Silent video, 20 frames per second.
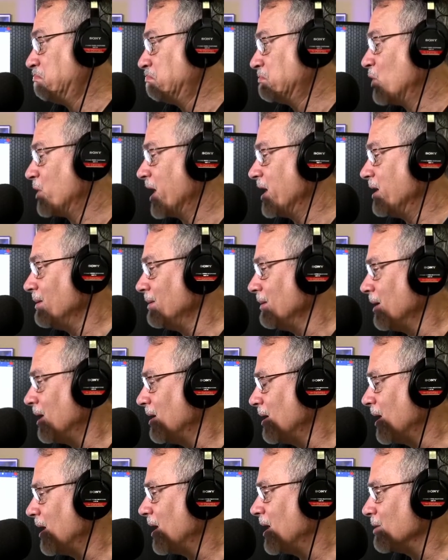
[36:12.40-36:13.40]
Okay.
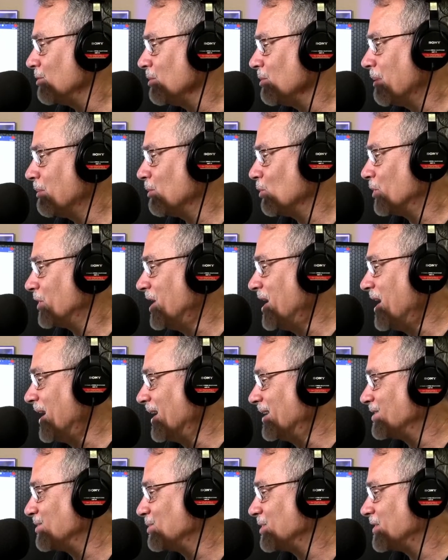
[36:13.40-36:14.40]
I don't remember what the
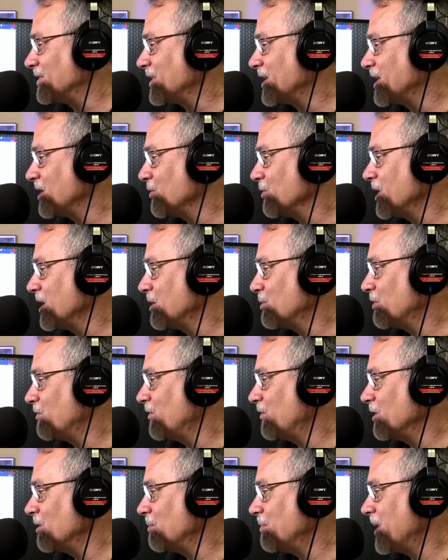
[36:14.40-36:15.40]
answer was. I agree I would
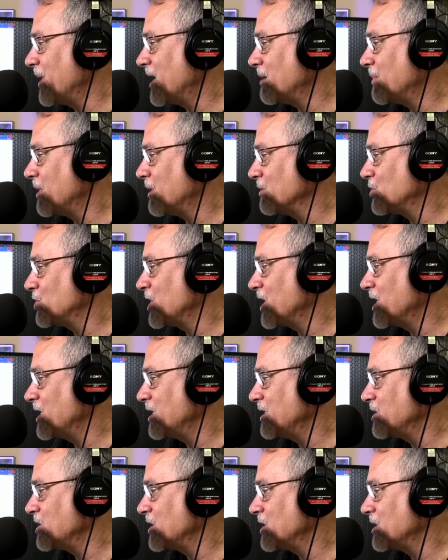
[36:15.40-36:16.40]
feel bad about
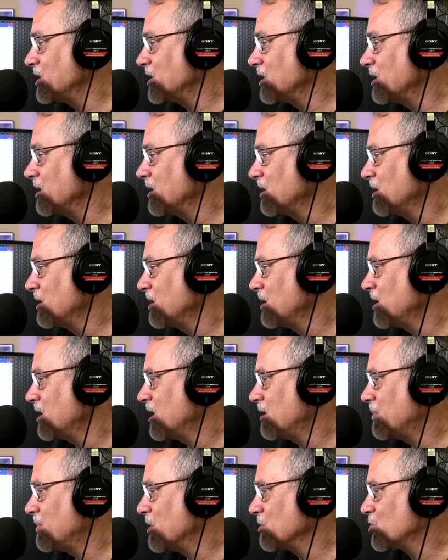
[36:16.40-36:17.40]
charging
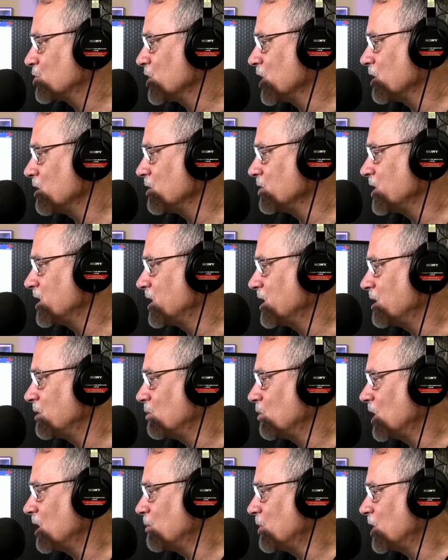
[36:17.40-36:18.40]

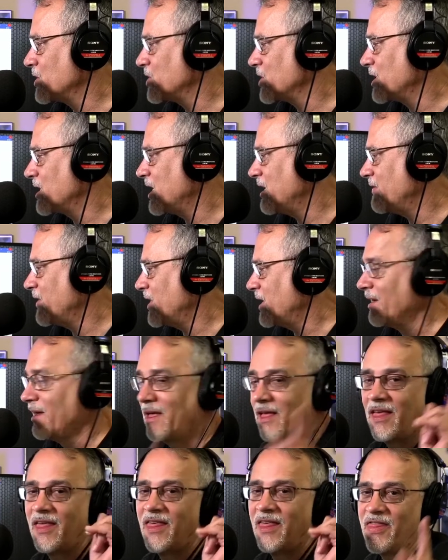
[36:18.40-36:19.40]
while I'm watching TV.
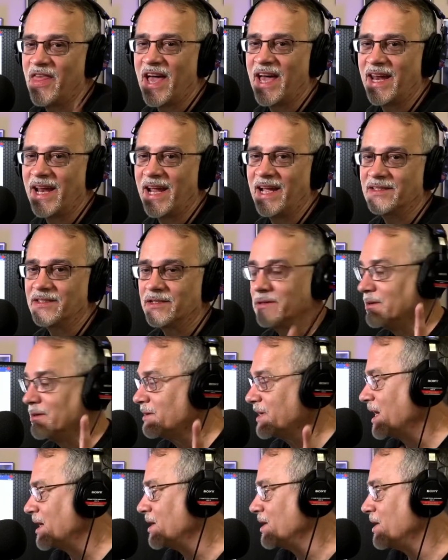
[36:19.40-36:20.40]
That answer.
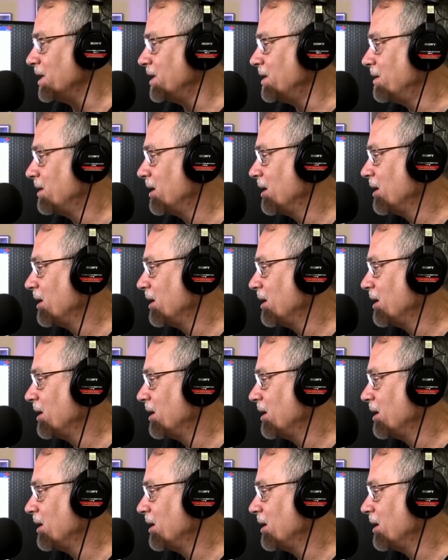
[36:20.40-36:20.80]
Okay, good.